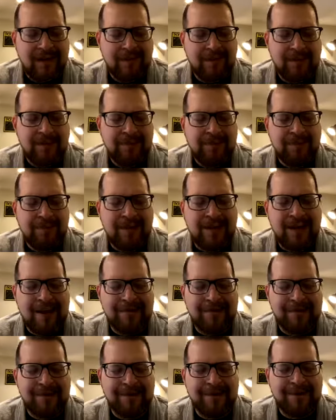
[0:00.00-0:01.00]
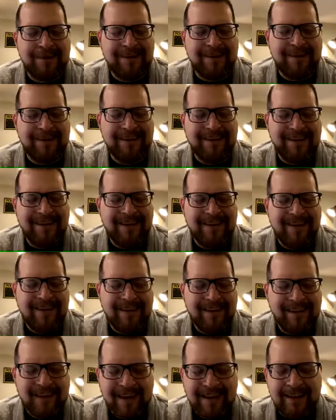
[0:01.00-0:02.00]
We pray for
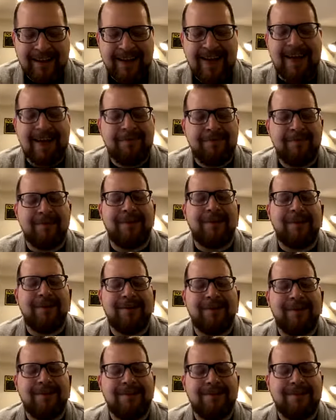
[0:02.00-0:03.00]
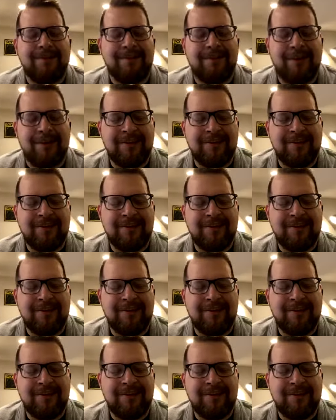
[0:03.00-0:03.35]
life where there is